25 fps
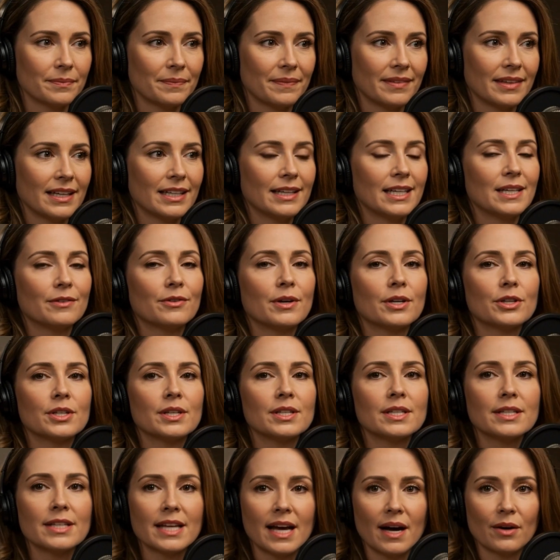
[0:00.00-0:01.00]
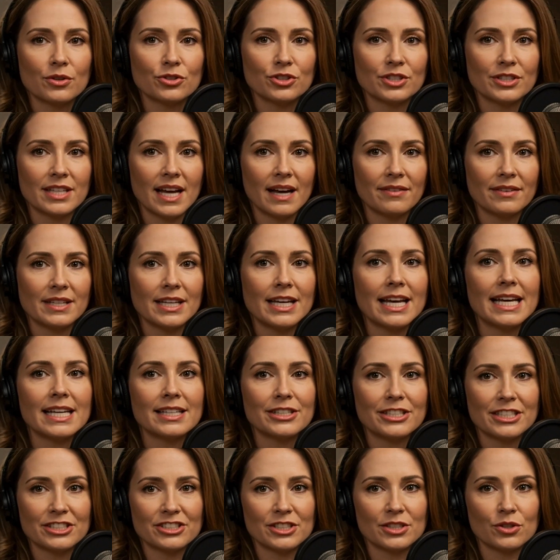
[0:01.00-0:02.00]
They never learned how to navigate
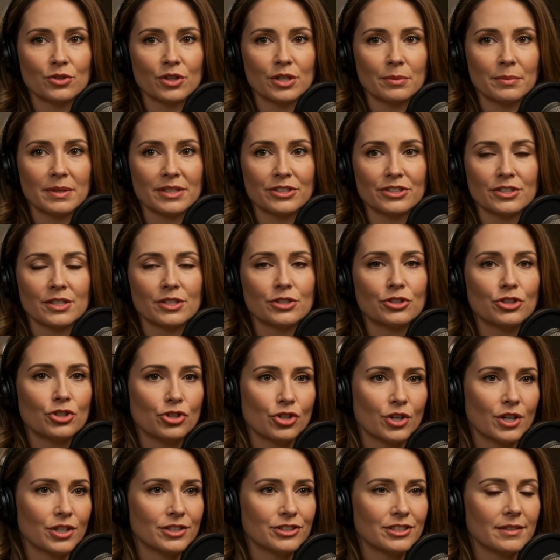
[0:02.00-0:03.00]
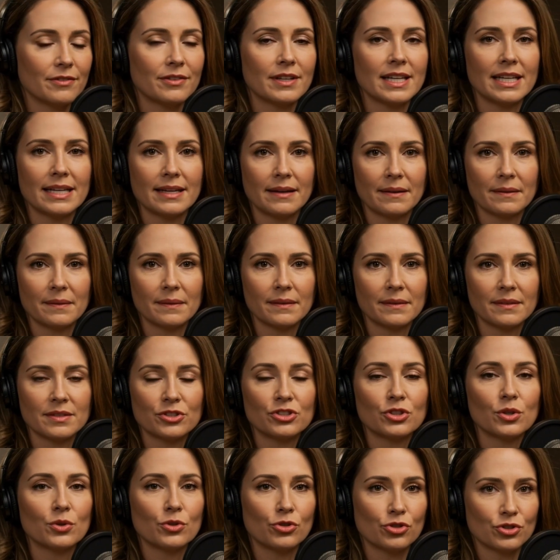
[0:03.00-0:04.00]
disagreements constructively,
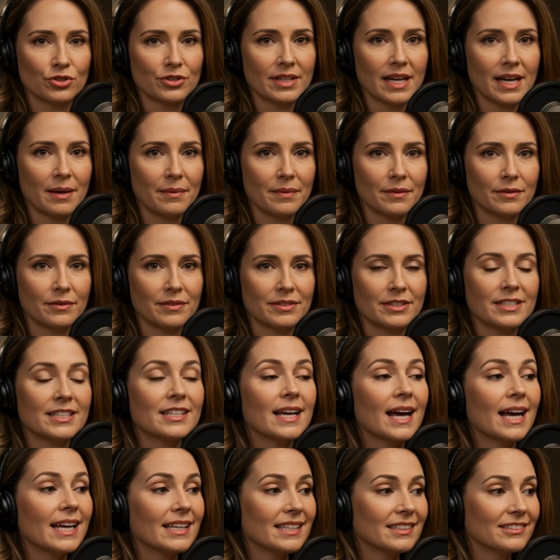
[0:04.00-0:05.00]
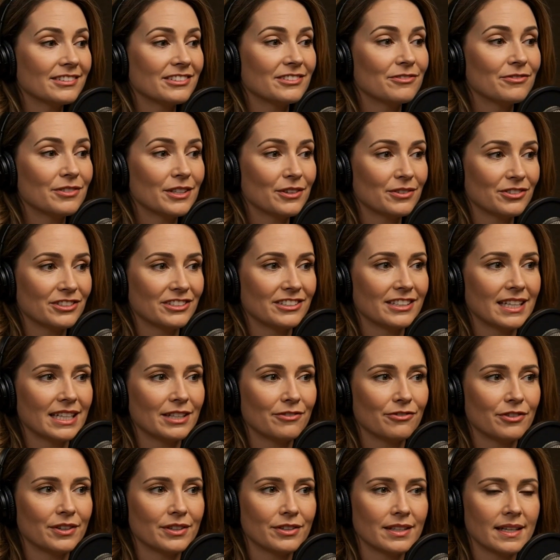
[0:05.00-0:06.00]
so to them, silence feels
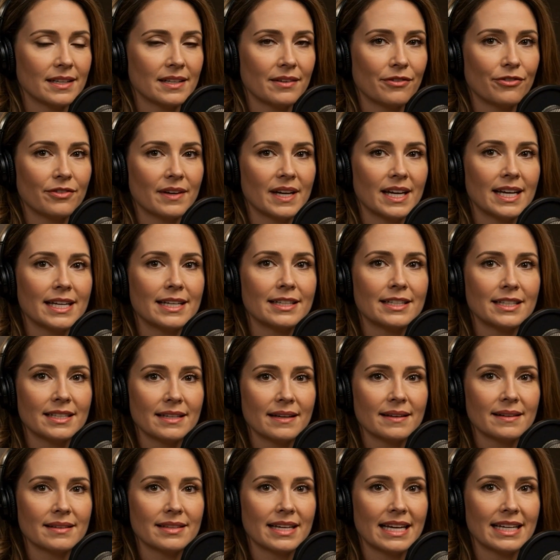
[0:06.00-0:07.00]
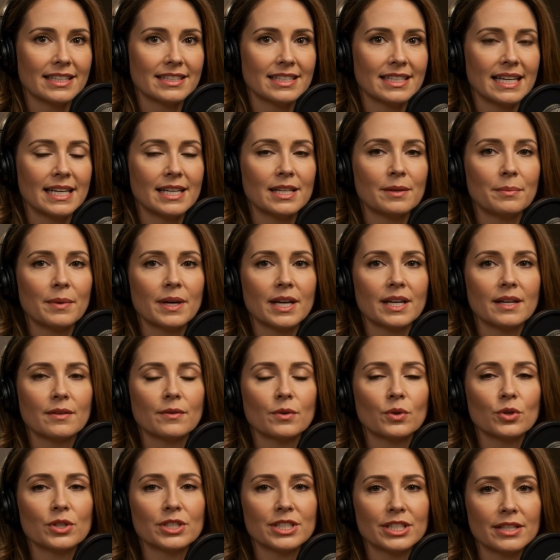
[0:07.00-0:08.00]
safer than a fight. They think by
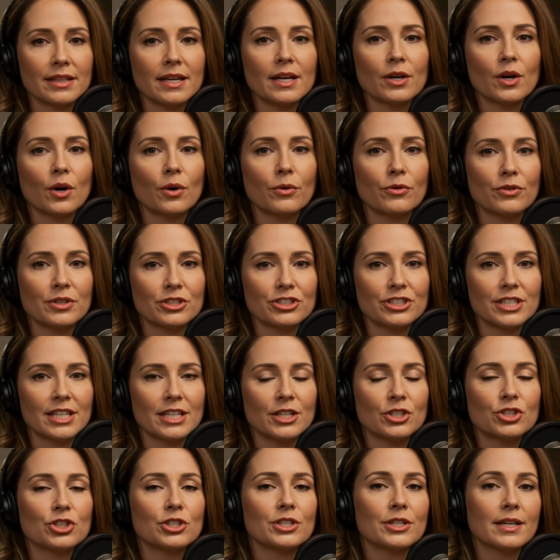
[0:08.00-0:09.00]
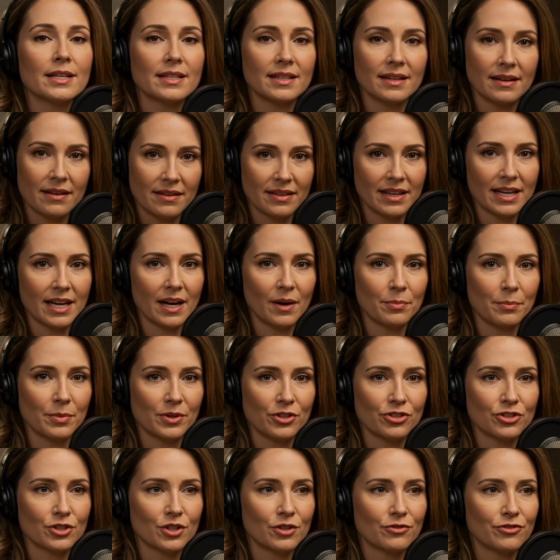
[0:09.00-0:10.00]
avoiding the conversation, they are
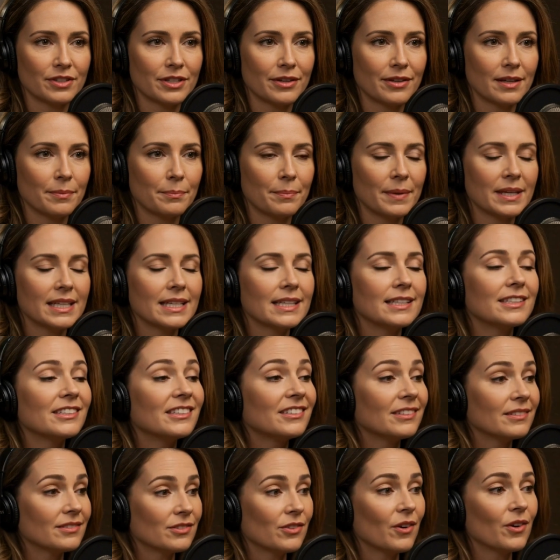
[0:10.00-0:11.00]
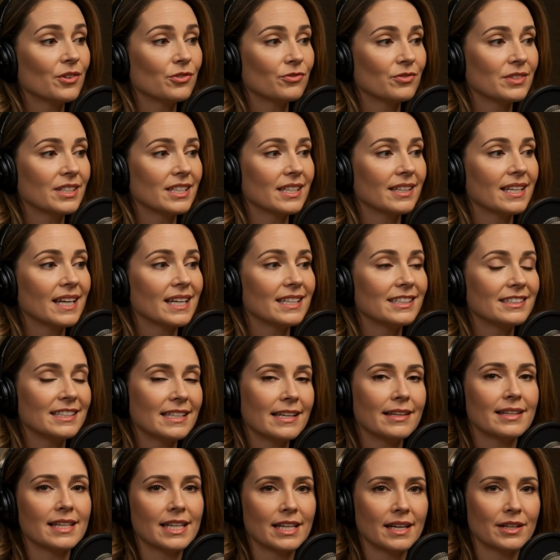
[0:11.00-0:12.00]
preserving the peace, not
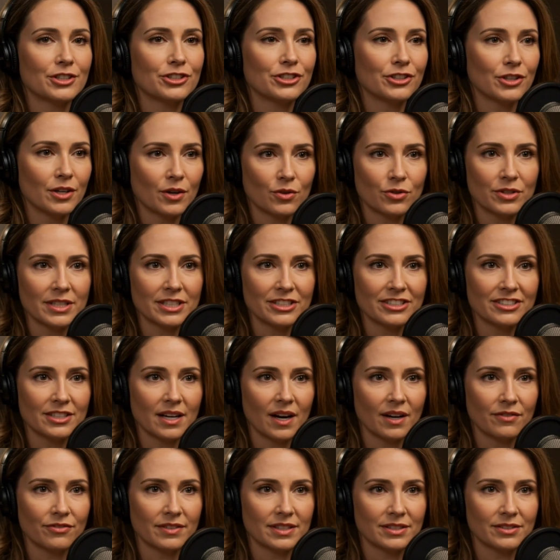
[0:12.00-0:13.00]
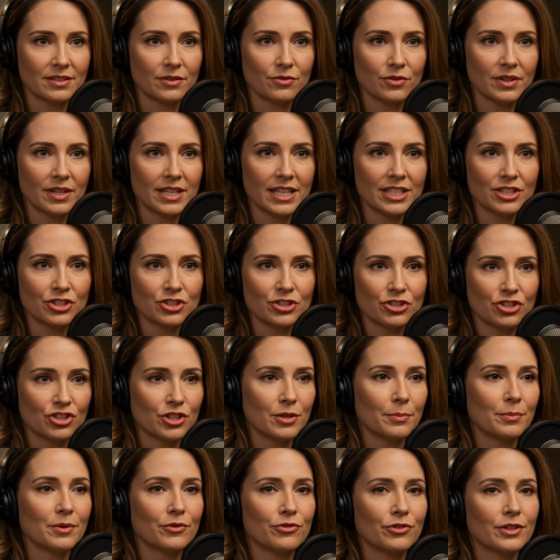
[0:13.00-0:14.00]
realizing they are slowly starving the
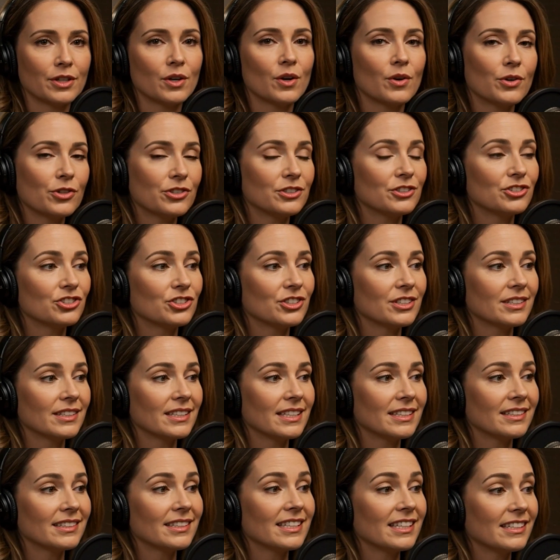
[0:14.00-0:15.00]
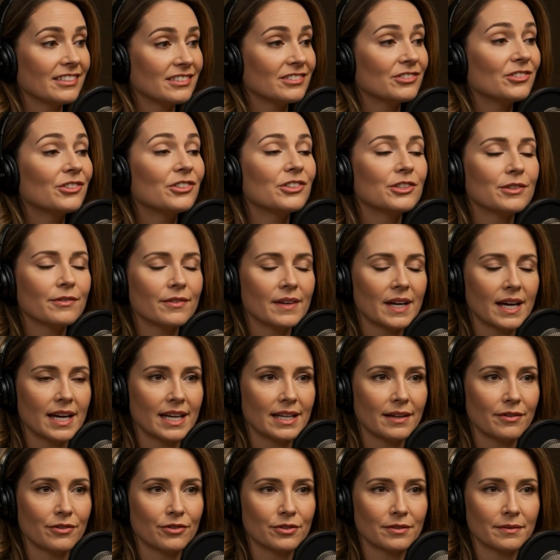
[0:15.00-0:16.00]
relationship of the oxygen it needs to
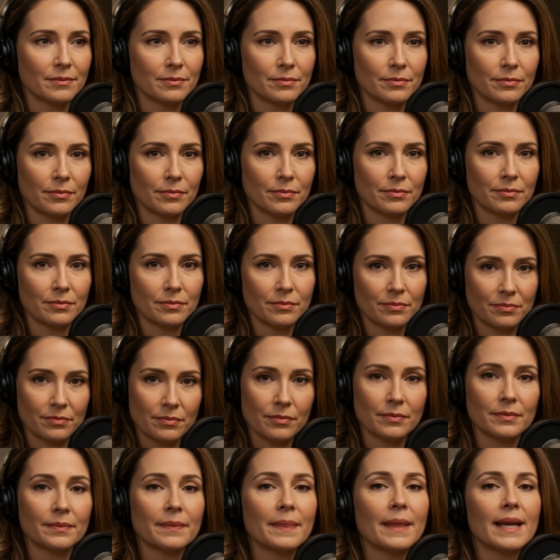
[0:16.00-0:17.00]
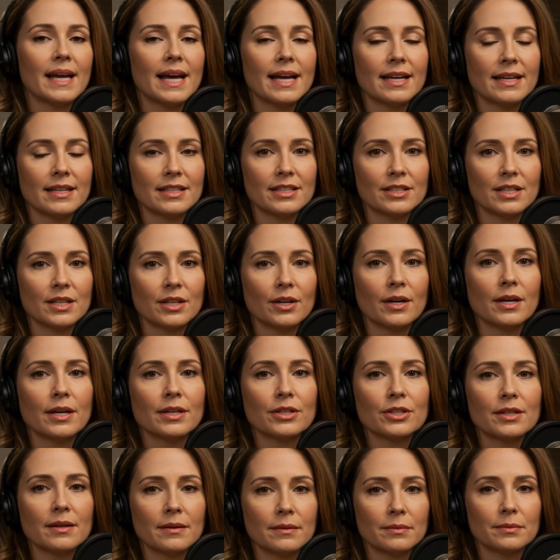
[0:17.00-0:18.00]
survive. And
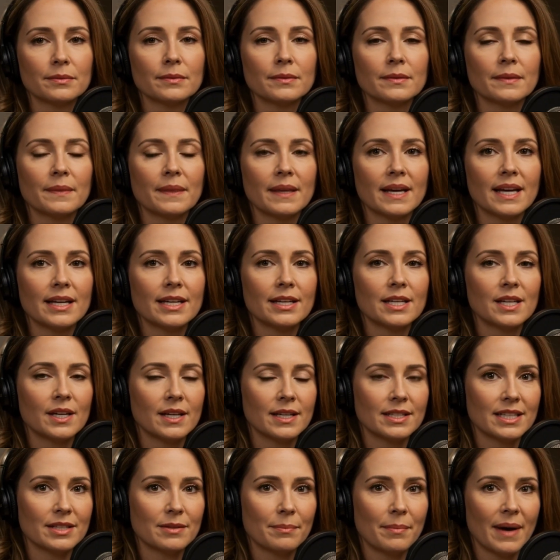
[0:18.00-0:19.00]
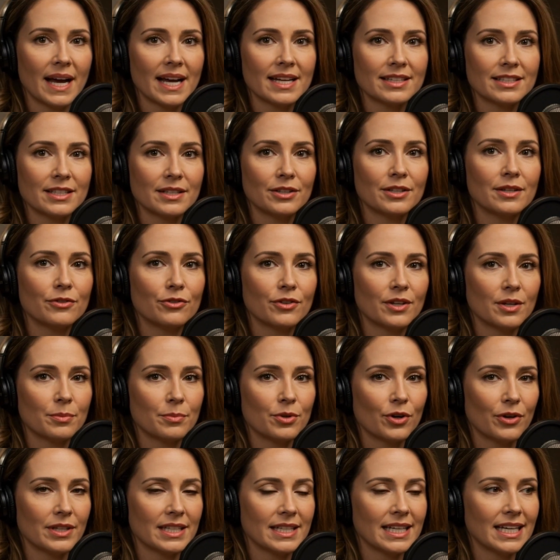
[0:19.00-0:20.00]
third, a learned pattern of
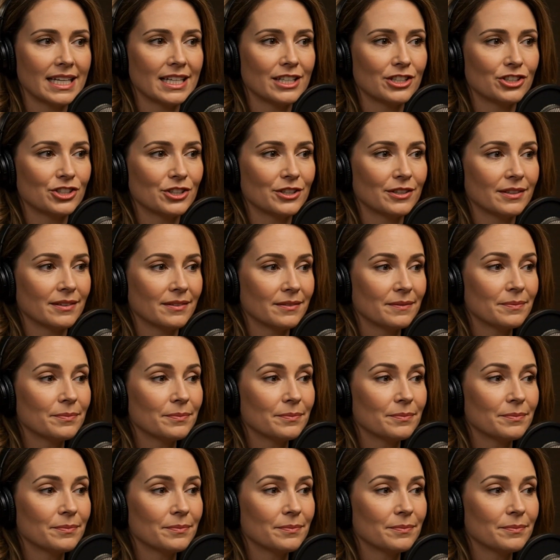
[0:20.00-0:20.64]
communication.